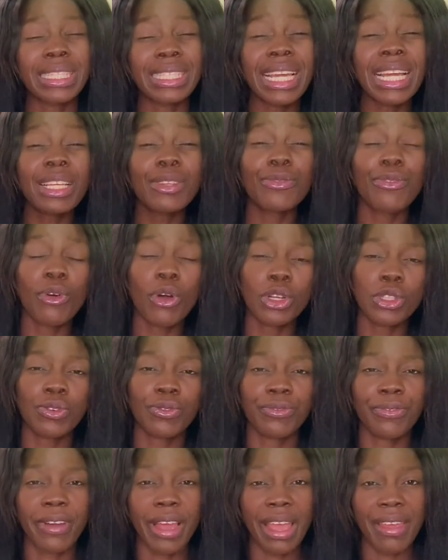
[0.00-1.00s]
it takes 4
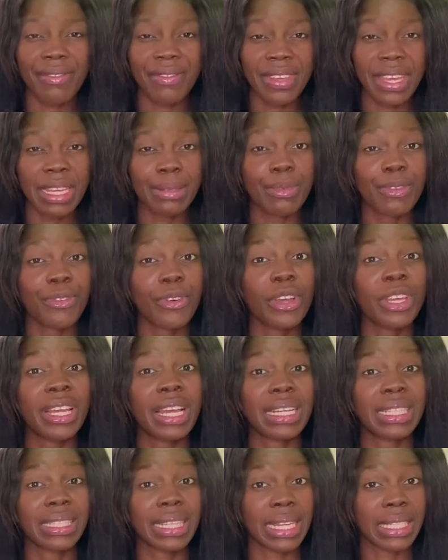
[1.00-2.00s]
to 5 years before
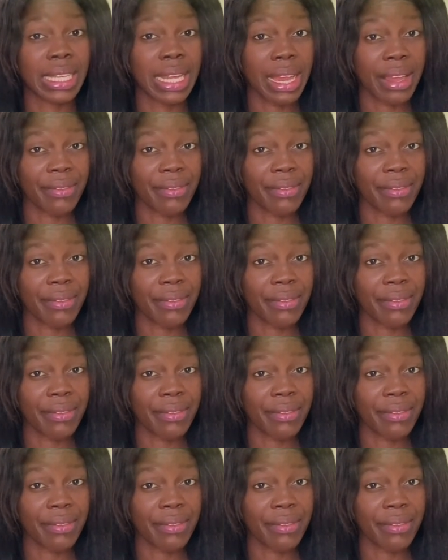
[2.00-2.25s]
you can start